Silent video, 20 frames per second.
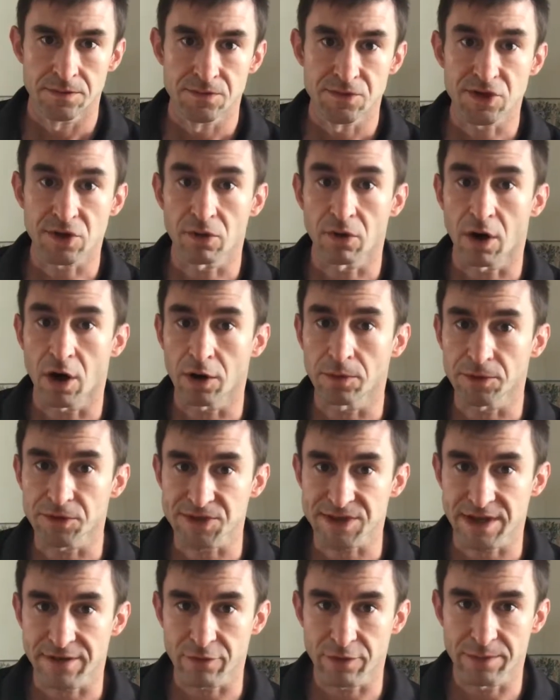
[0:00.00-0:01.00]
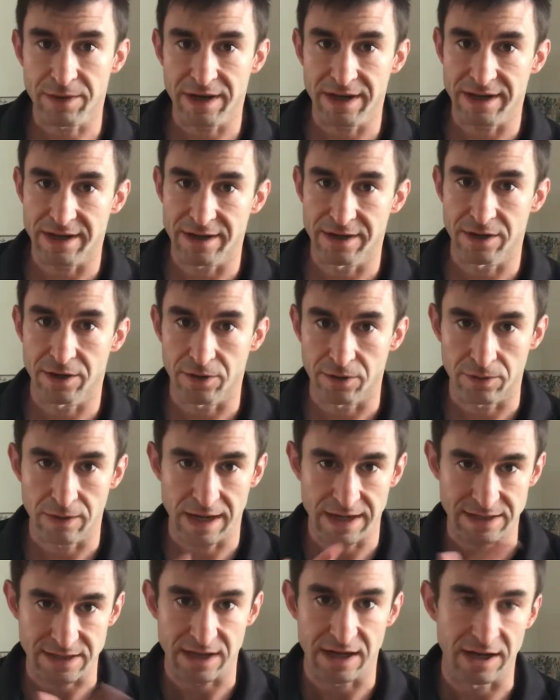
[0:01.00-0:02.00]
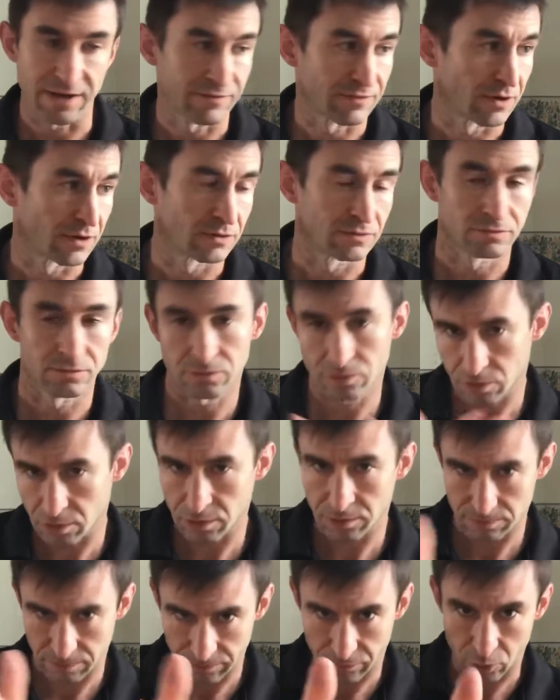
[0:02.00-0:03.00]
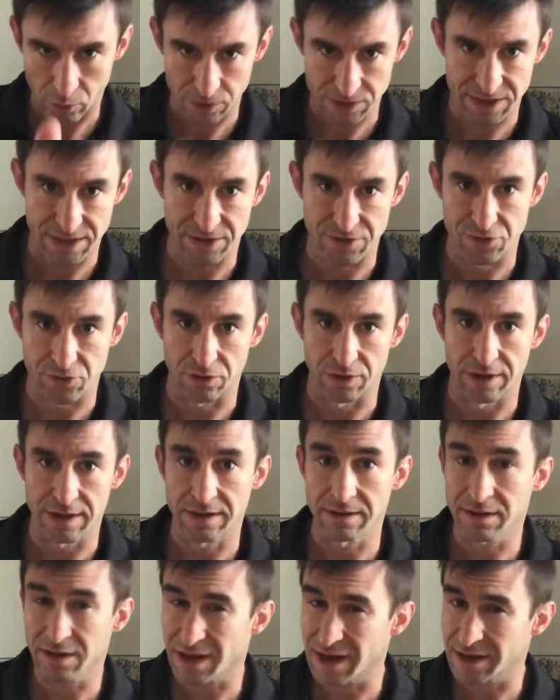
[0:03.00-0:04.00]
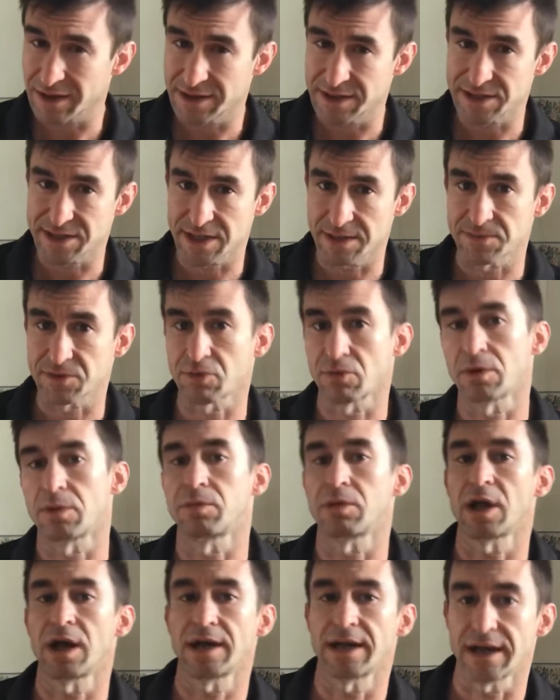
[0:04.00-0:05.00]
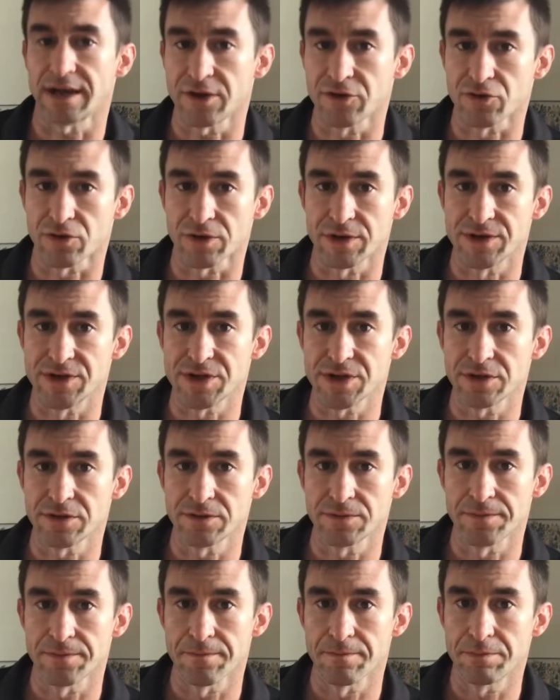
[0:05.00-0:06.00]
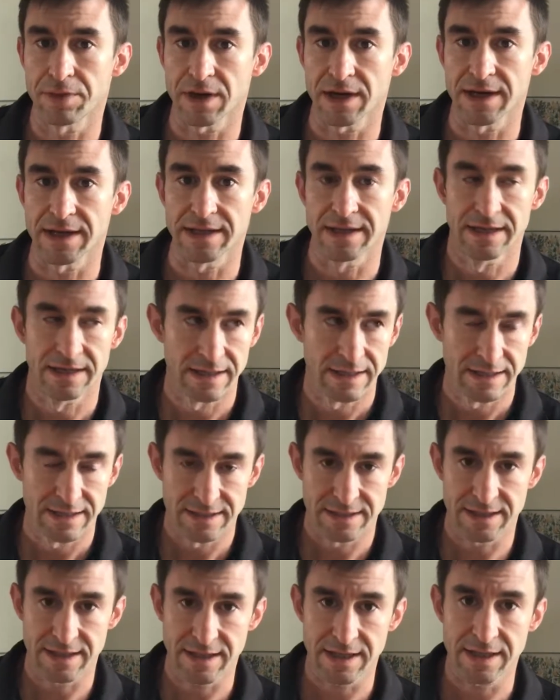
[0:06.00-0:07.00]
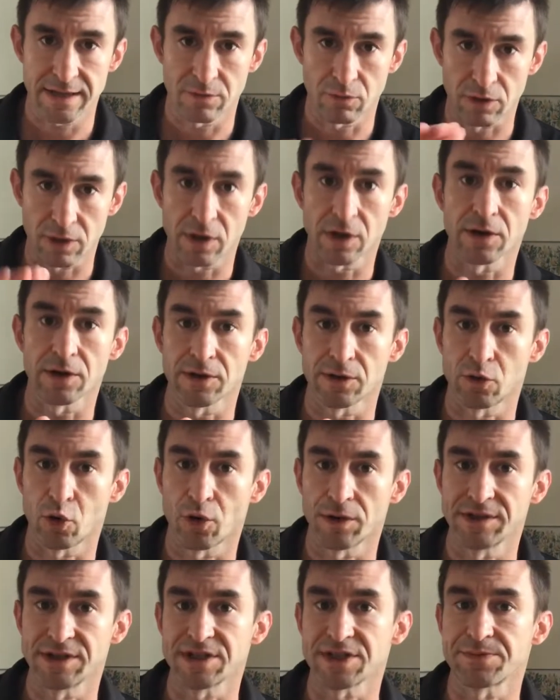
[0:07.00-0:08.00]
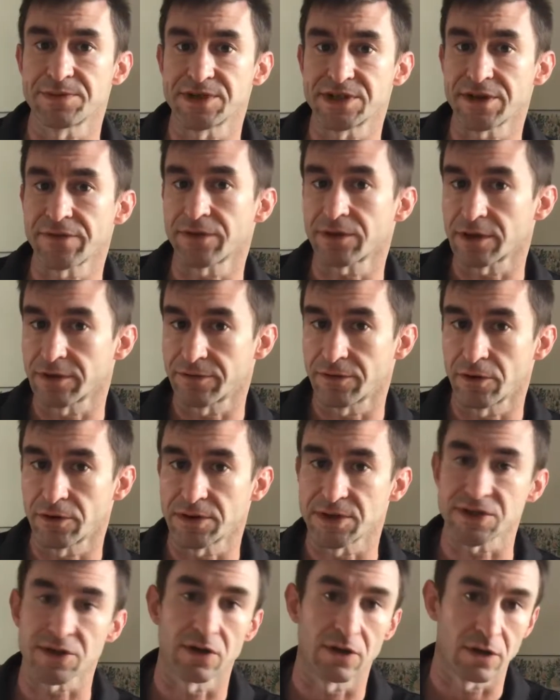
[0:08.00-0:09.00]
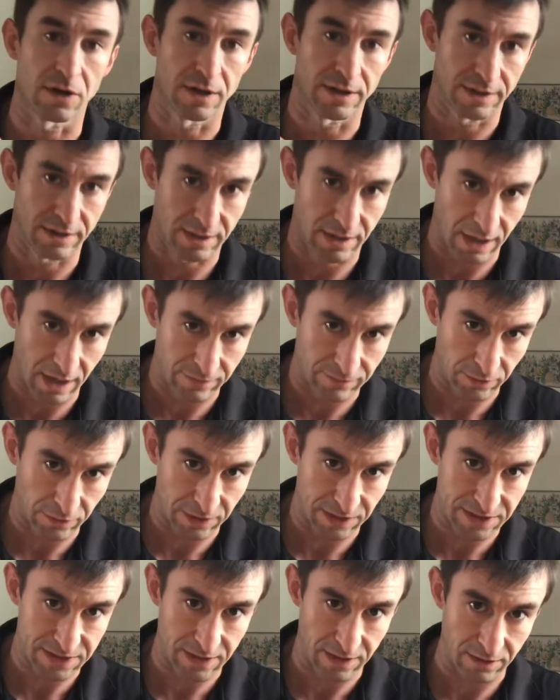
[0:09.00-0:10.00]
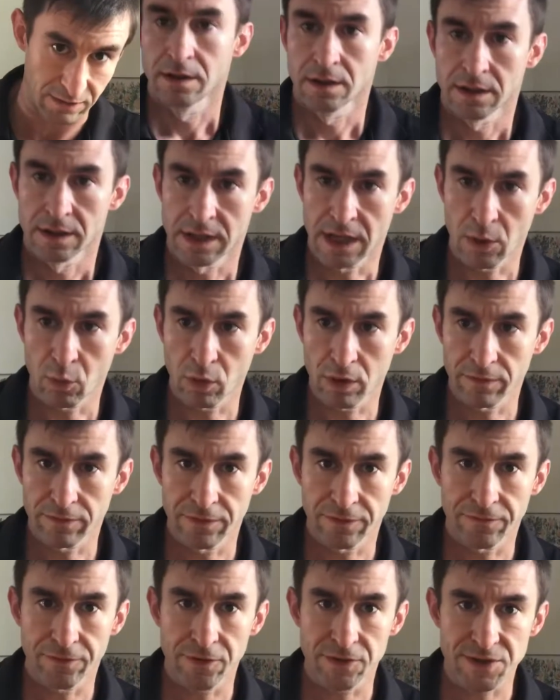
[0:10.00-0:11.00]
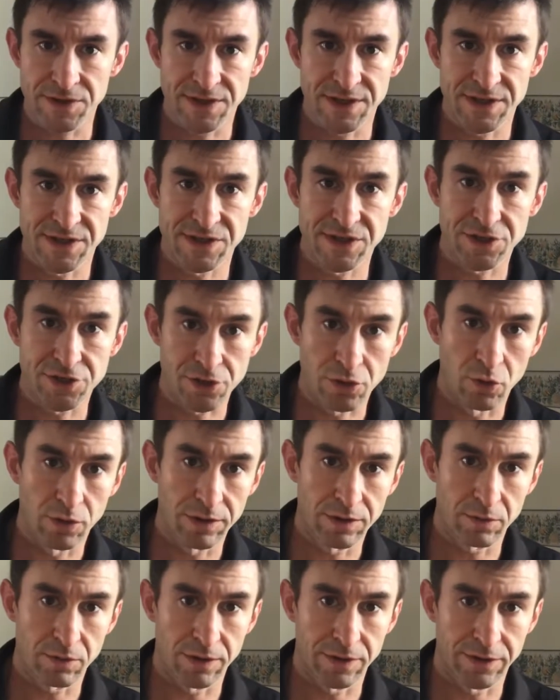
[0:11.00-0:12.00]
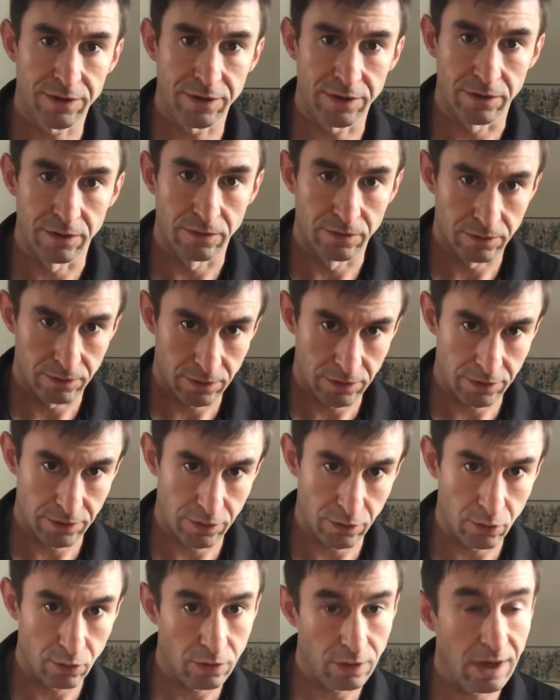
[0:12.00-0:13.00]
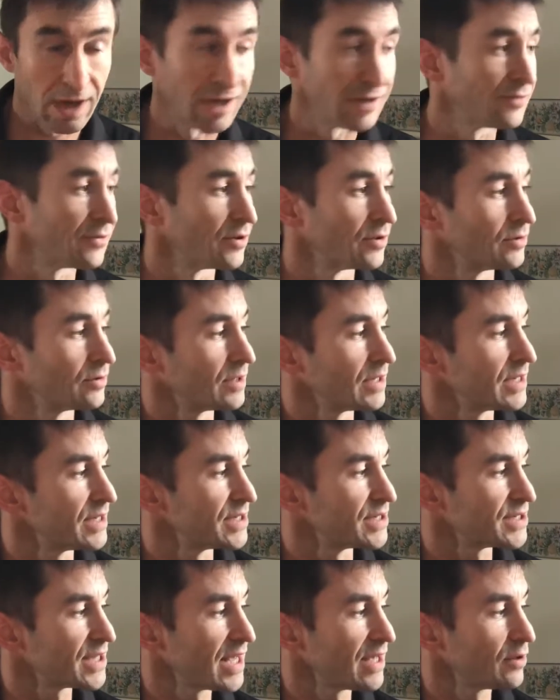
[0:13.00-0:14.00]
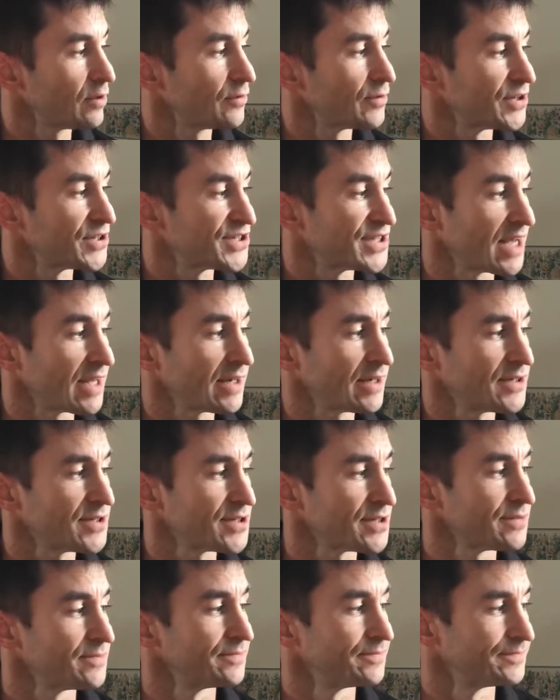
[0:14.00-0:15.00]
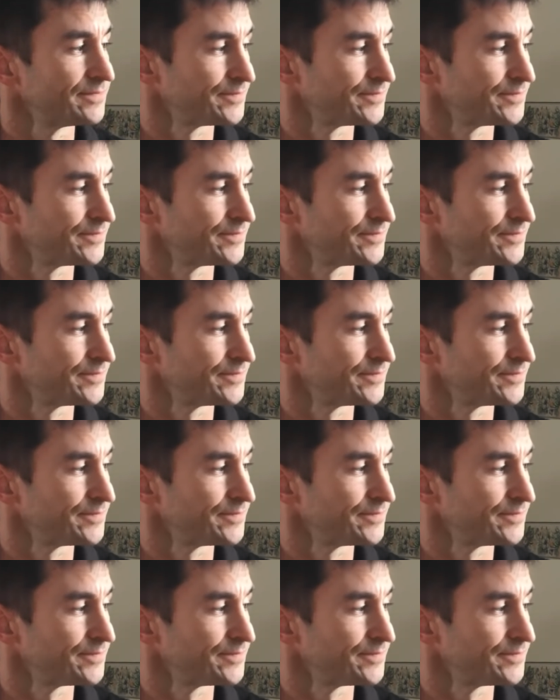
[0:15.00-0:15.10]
So almost everybody I know has an iPhone, or of course Android, and a lot of these tips will apply to Android too, but today we're going to specifically focus on iPhone itself. Now, one of the first things that you're going to want to do on your iPhone is head over to Settings,